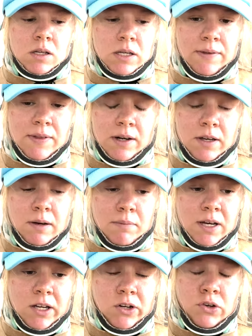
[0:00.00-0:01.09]
and then come
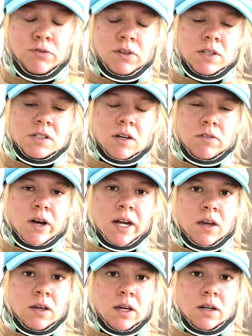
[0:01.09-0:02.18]
back and hopefully start
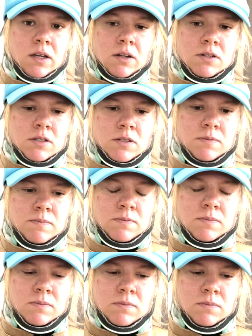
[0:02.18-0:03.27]
riding again. And
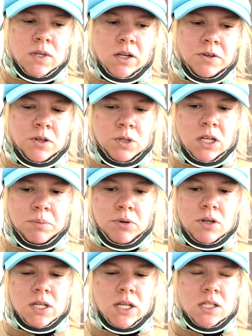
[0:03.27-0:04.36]
I don't know what that
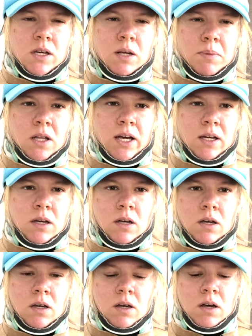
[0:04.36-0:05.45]
process is going to be like.
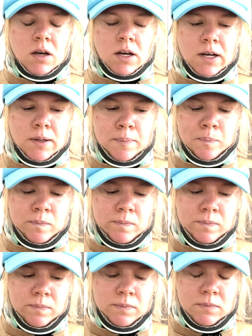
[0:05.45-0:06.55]
I'm
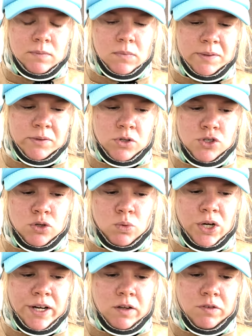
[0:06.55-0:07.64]
not sure
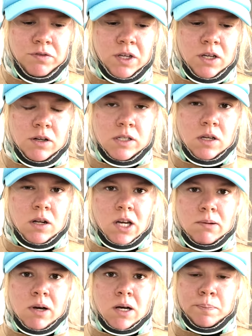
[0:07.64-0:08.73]
what kind of fear is going to
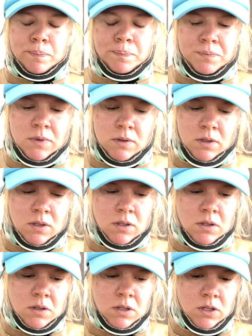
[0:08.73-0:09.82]
come up.
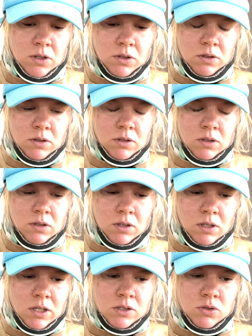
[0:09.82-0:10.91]

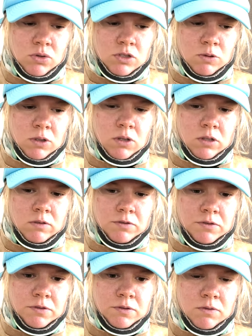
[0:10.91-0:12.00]
I talk to a lot
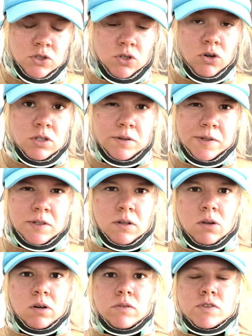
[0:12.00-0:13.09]
of doctors and a
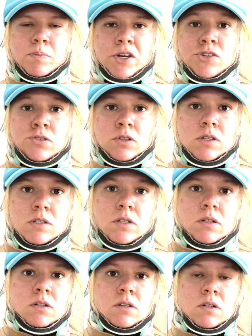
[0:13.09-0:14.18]
lot of specialists,
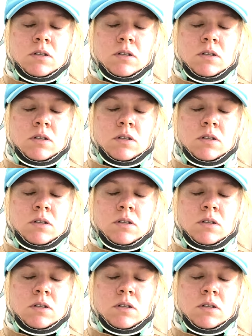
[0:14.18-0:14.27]
and